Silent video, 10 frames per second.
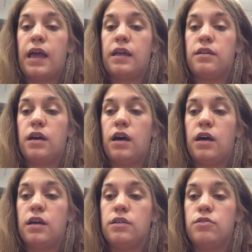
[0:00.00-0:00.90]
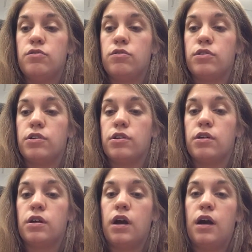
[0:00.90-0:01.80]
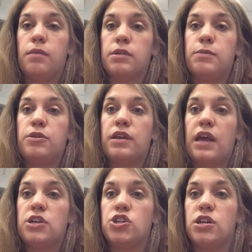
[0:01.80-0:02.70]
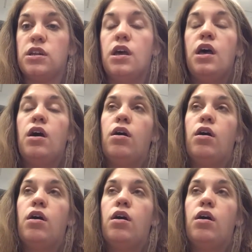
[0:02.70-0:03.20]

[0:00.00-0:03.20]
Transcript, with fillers: and uh, nuclear um, communication,